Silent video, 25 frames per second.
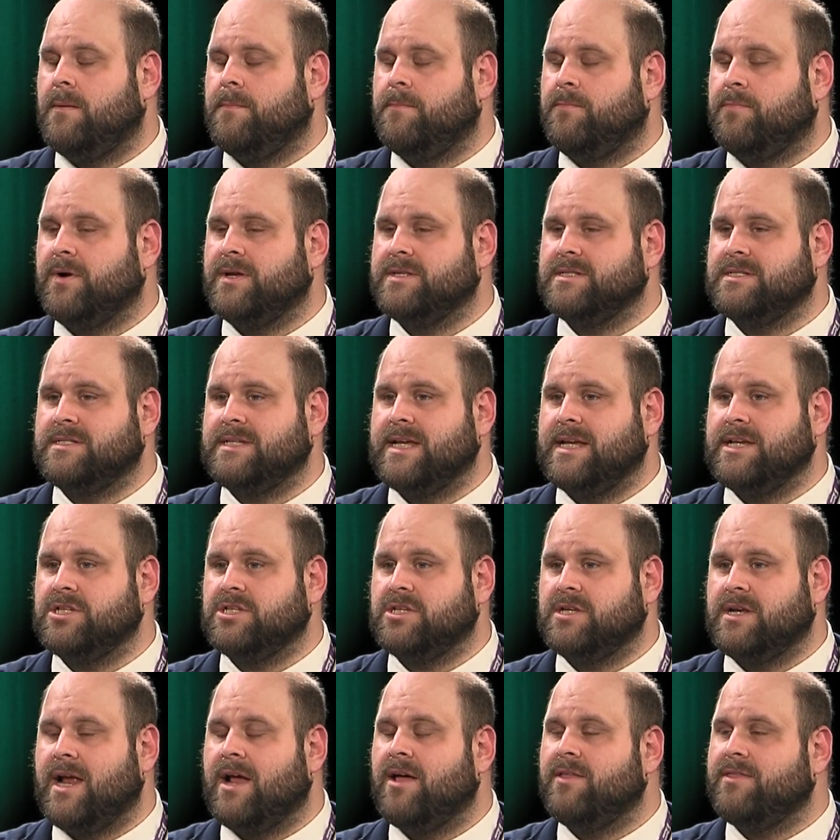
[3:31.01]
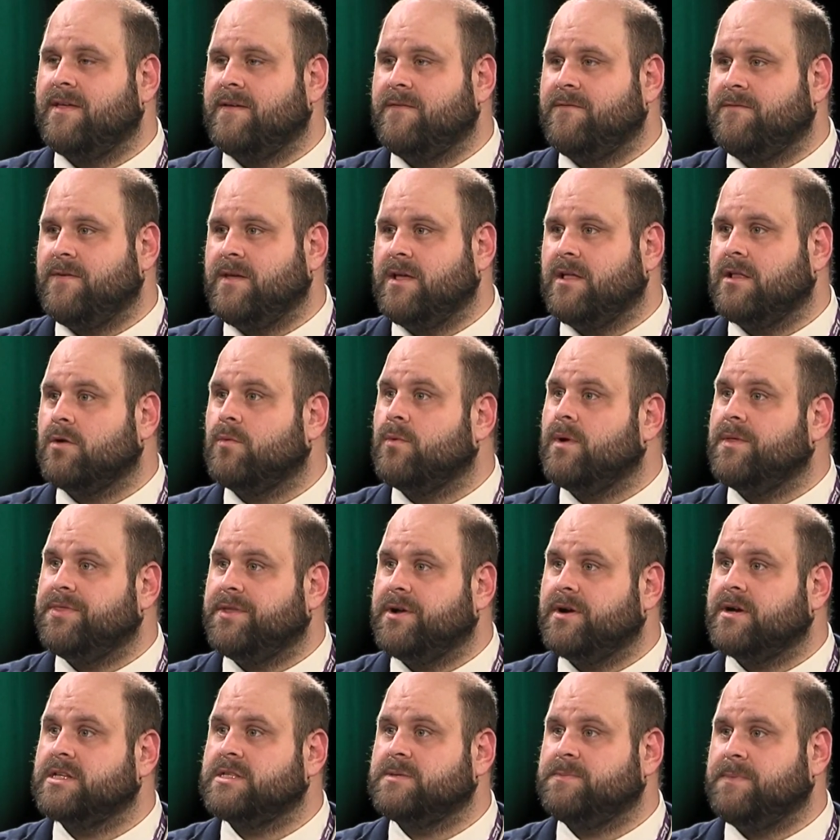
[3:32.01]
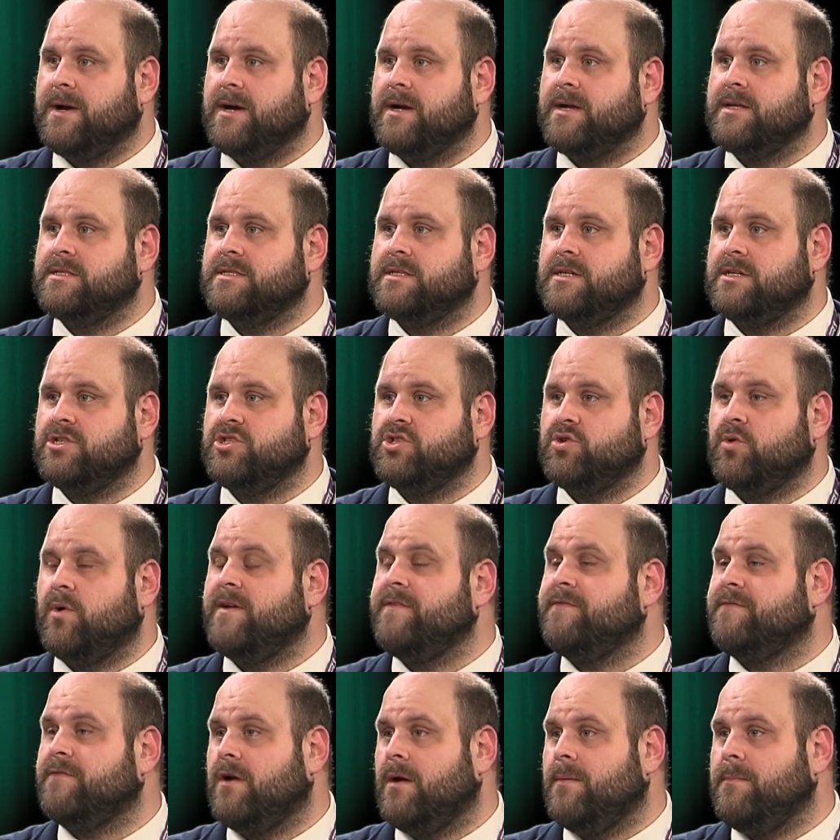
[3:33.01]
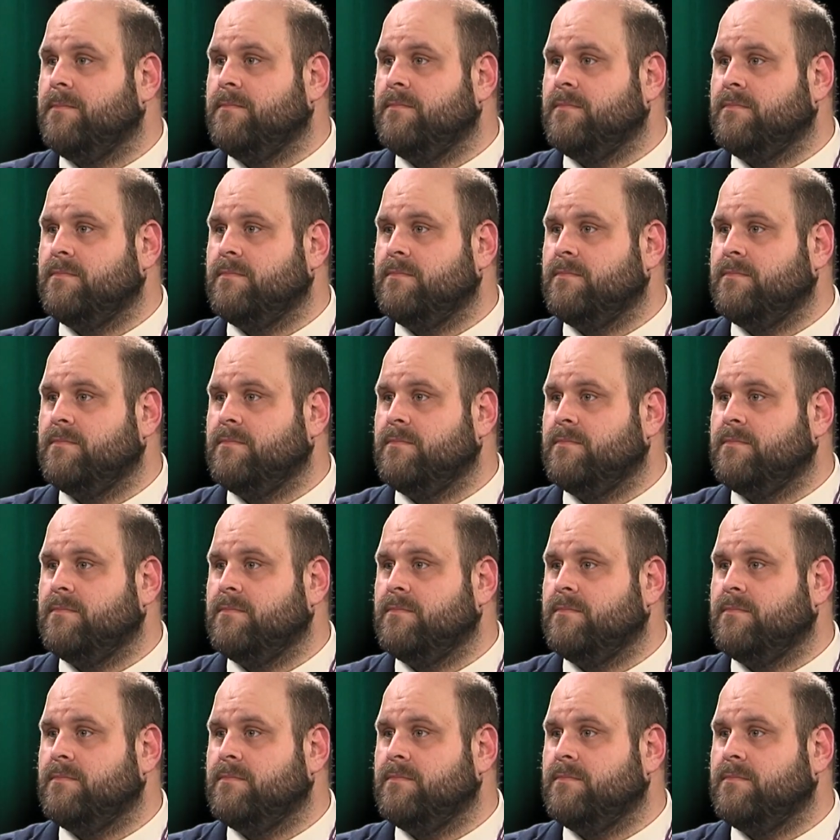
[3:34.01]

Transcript: presentation, and how they feel or what they're experiencing joy from